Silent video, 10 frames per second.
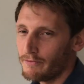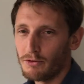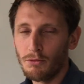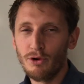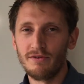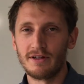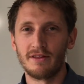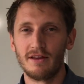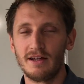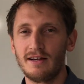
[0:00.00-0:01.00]

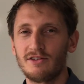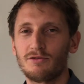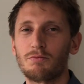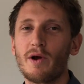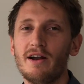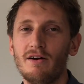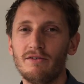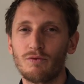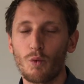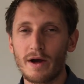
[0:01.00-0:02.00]
removing the spread
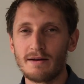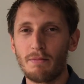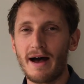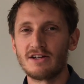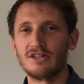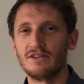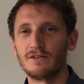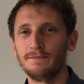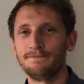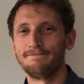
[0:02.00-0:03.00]
of weed
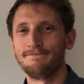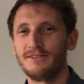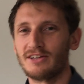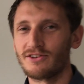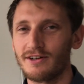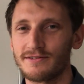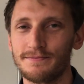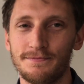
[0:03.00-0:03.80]
patches. Thanks, guys.